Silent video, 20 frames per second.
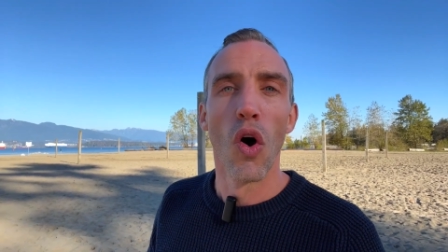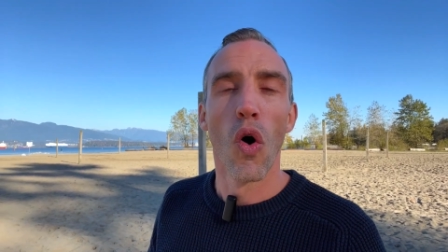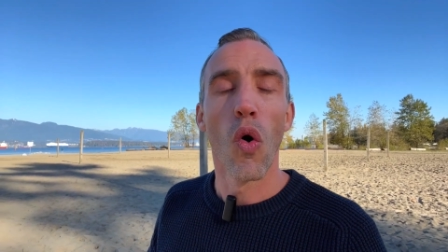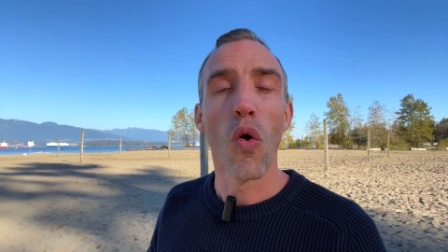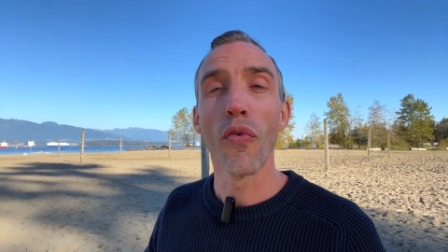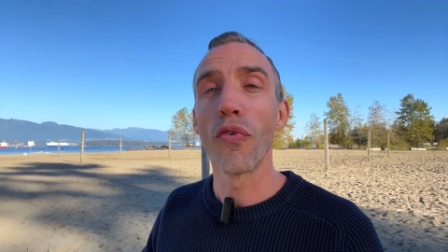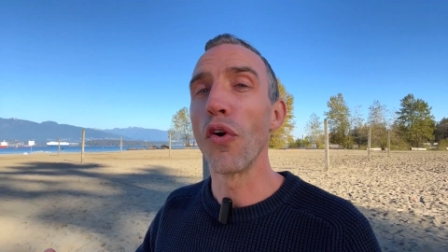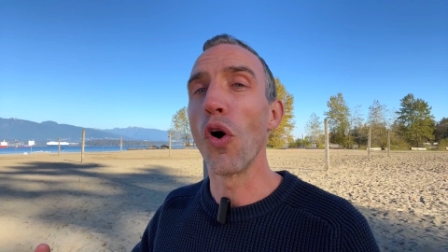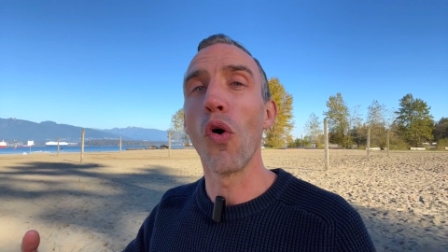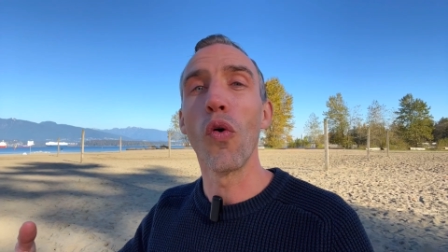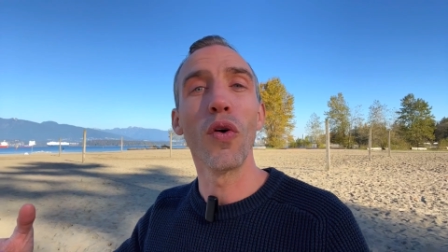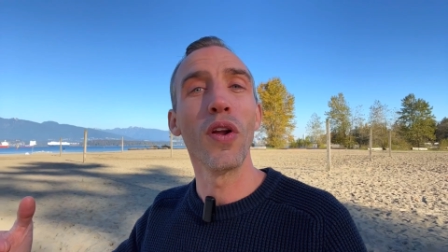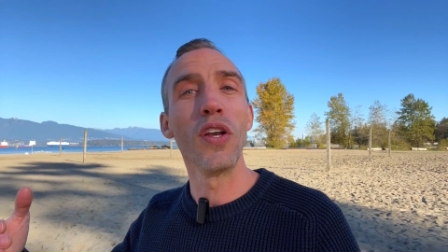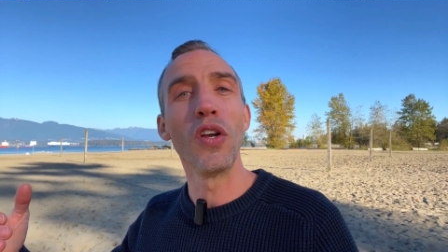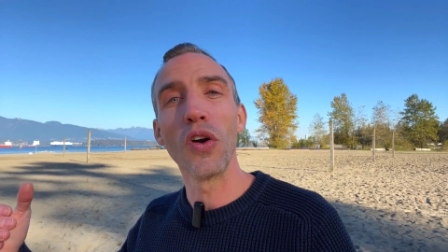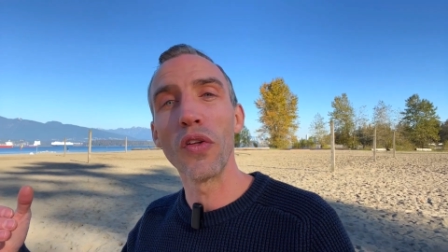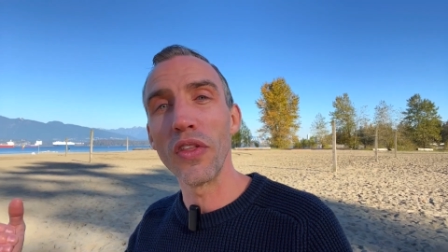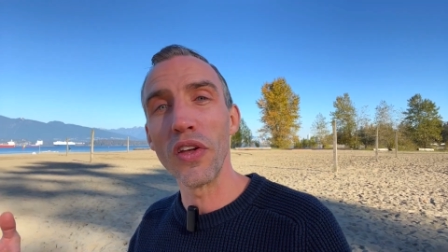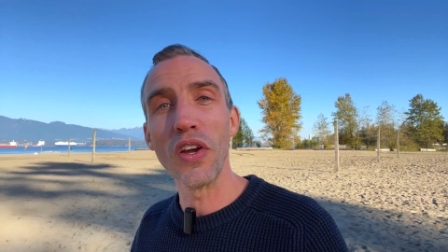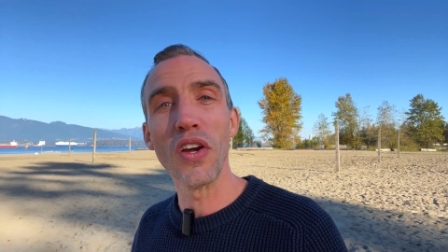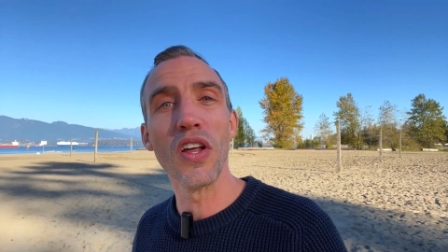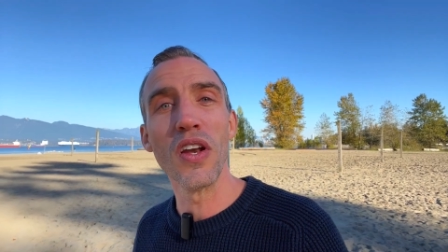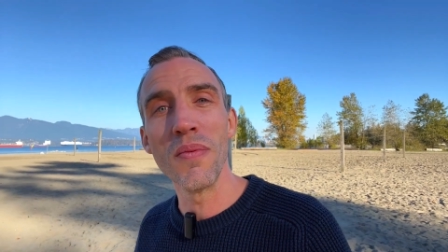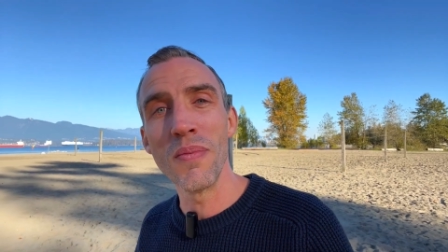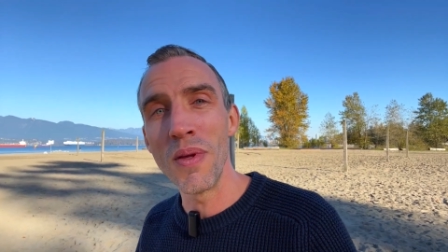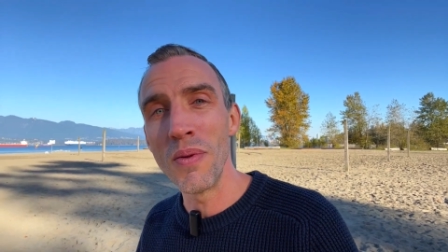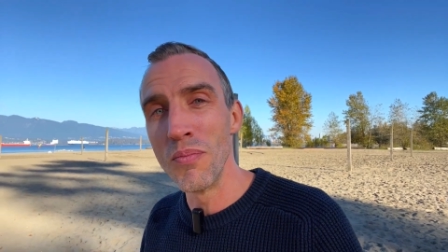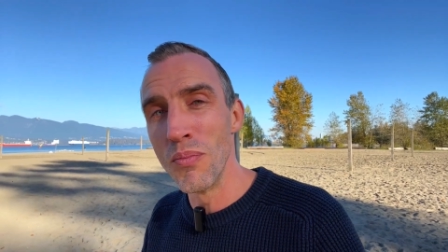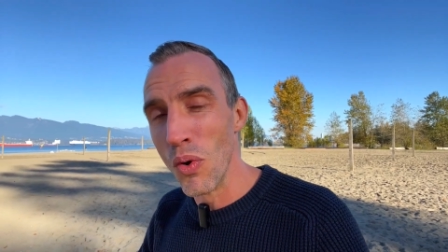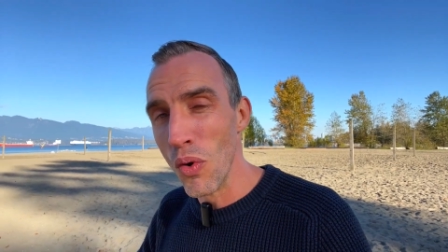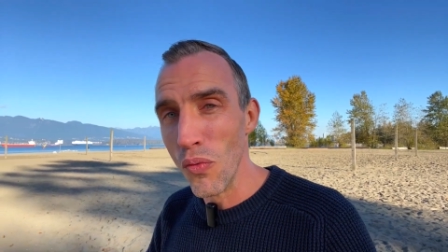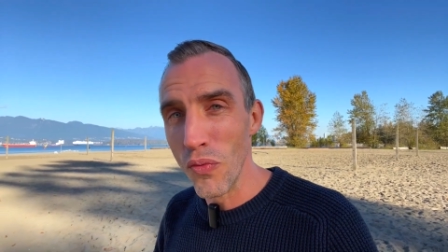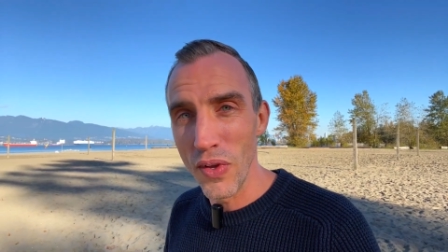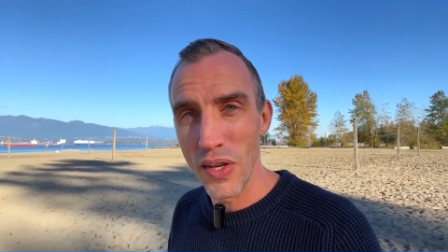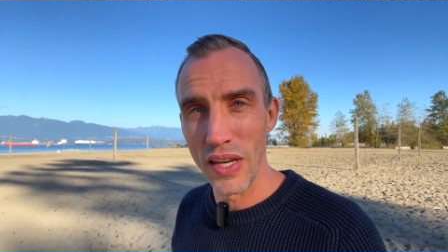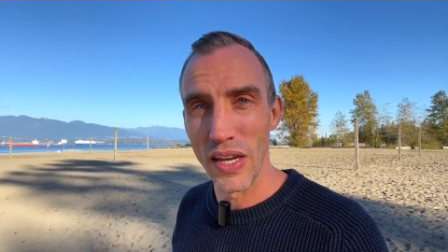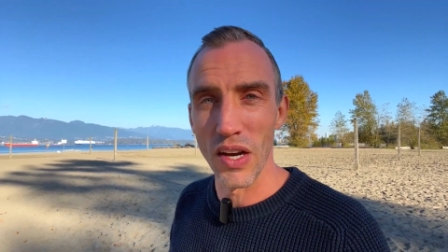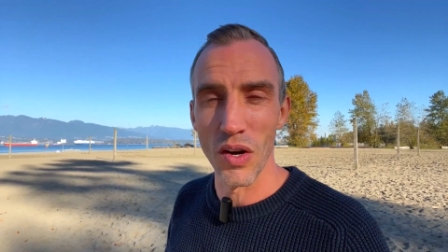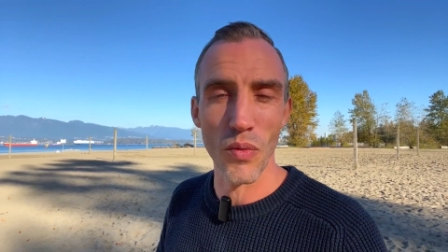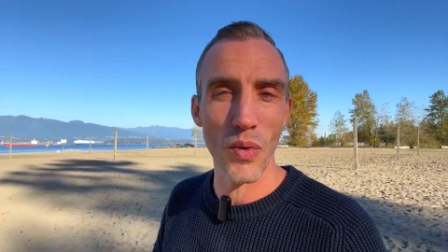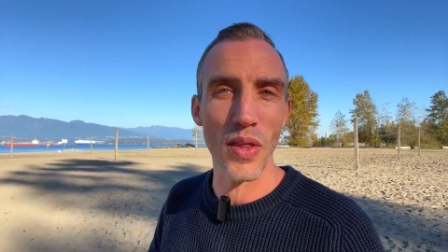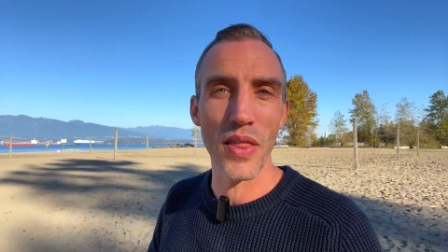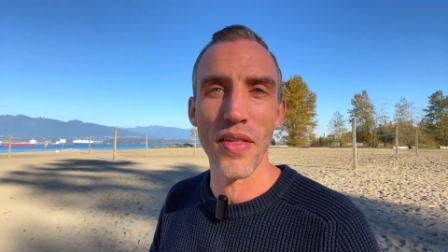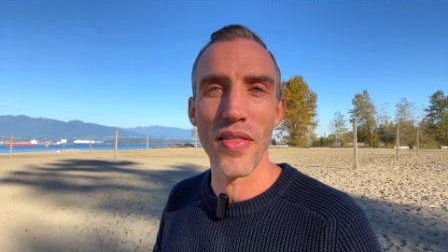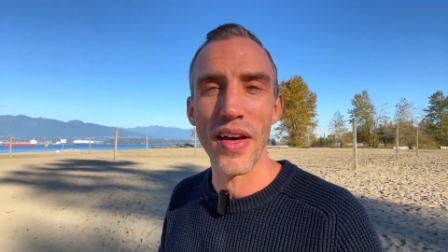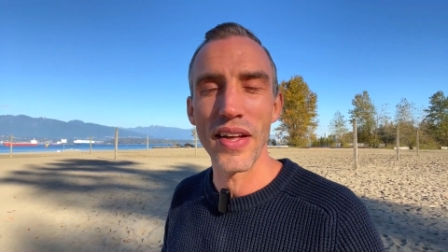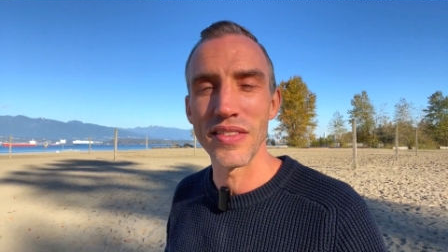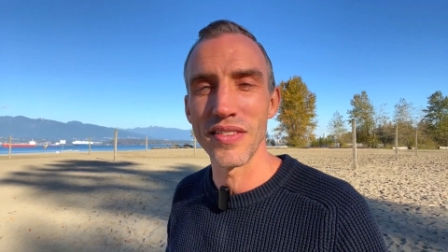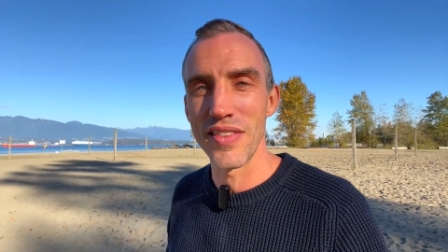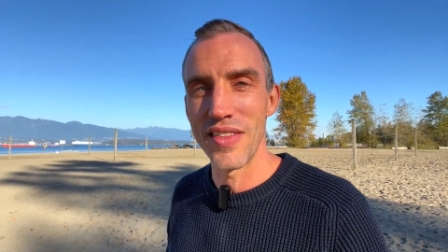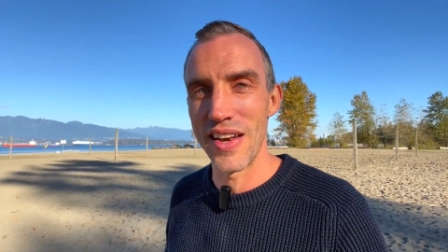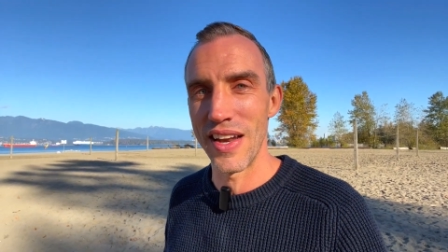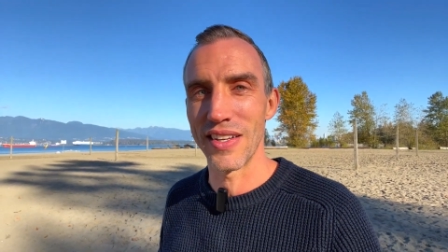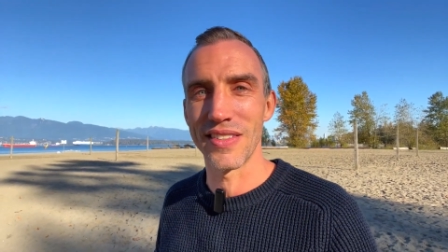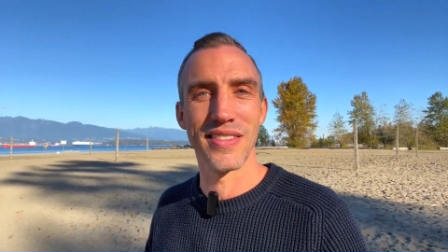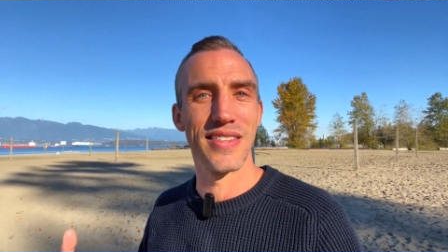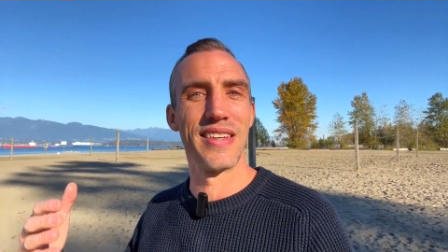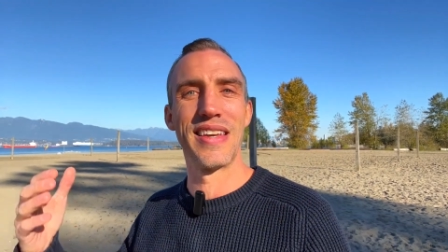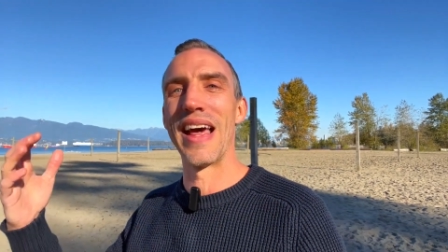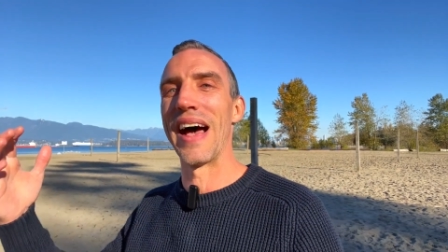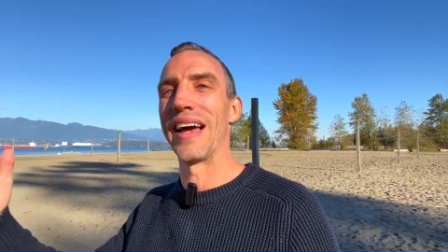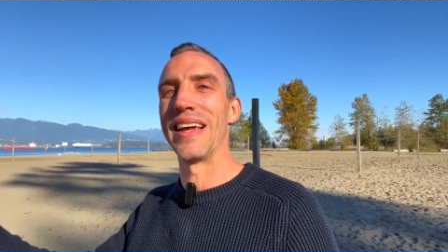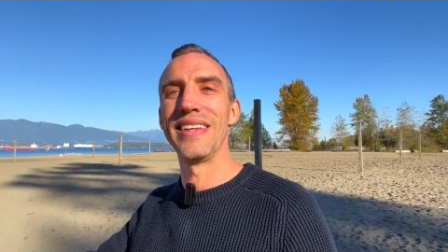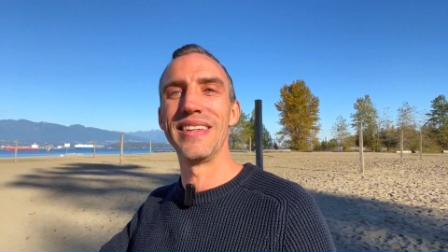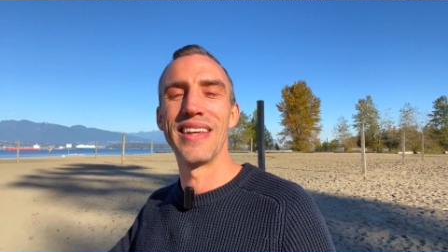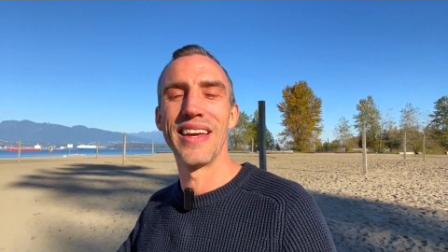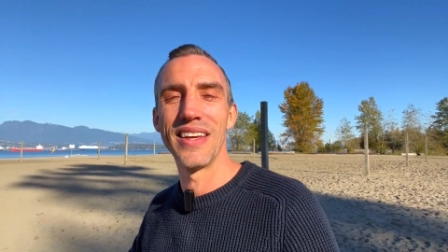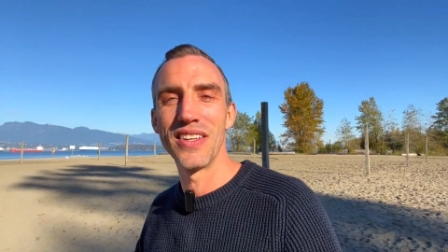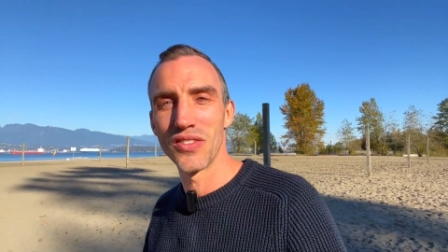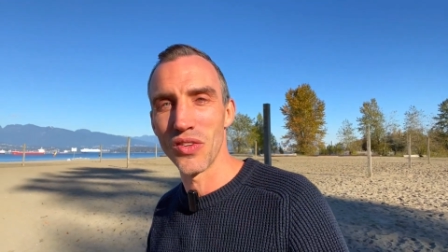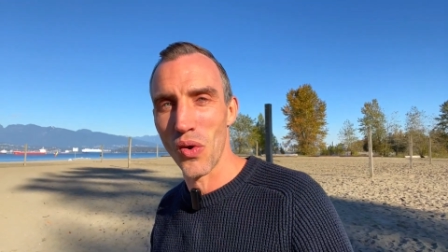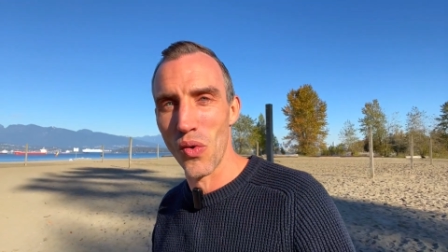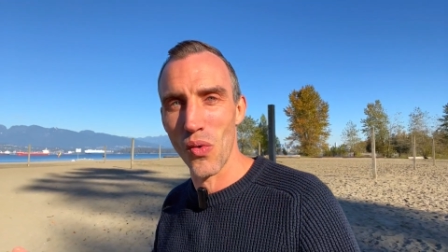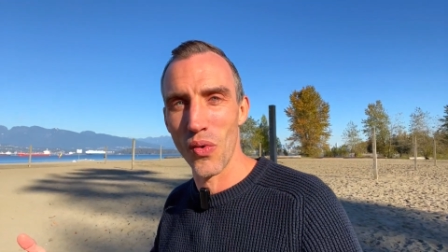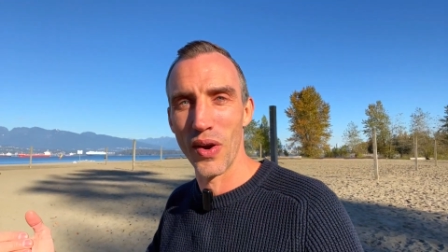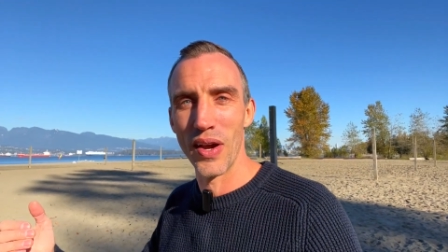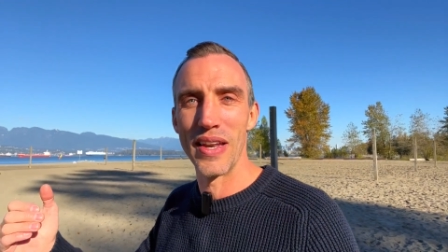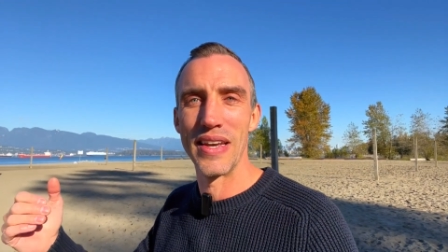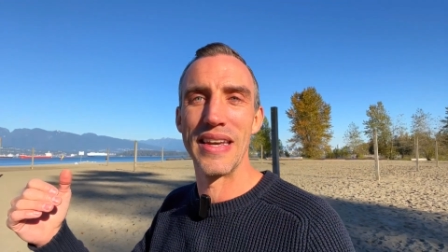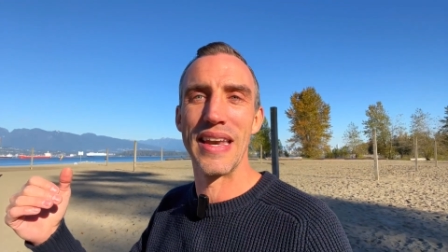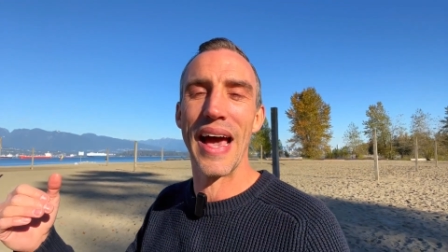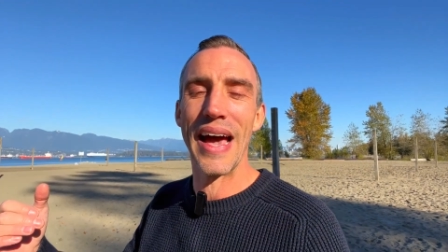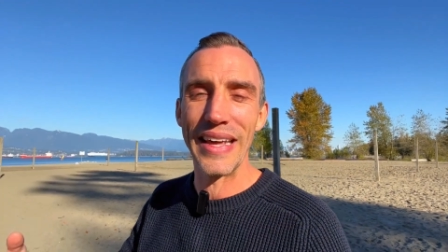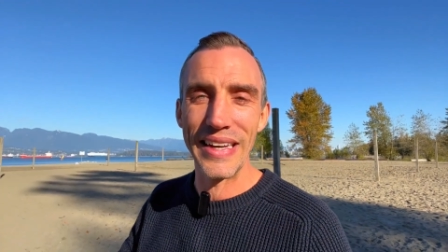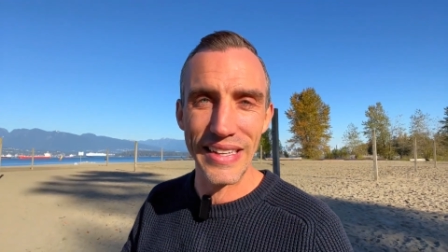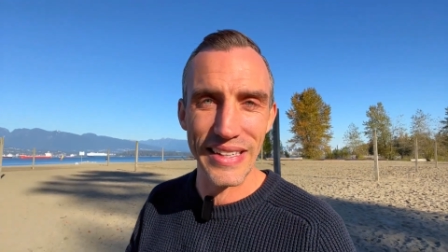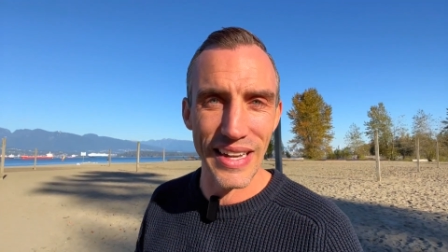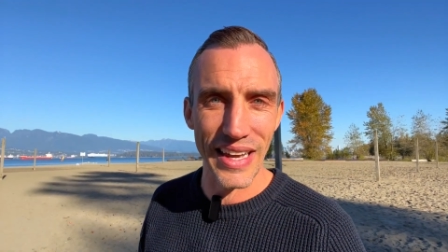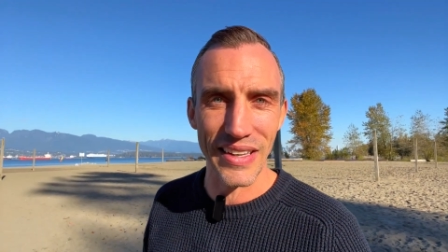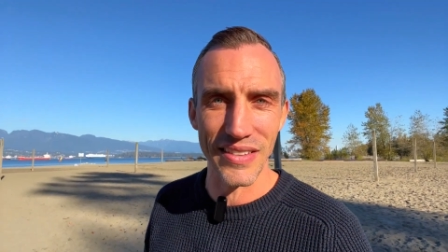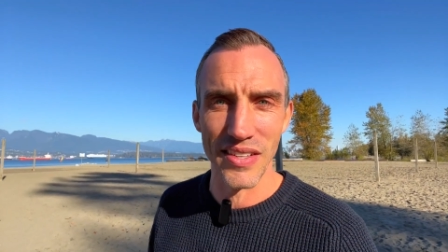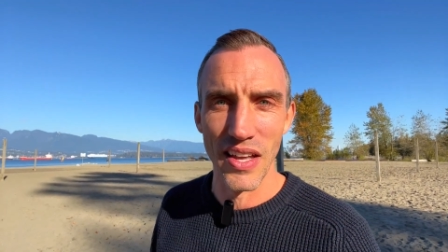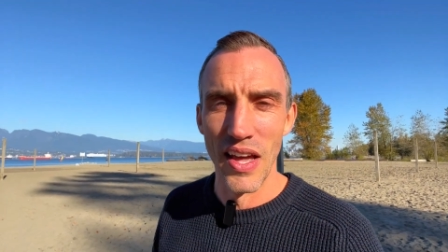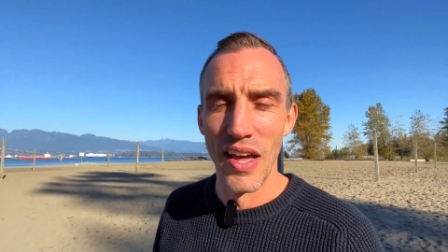or if you already know that you're going to be moving here, whether that's in the next 9 days or 90 days,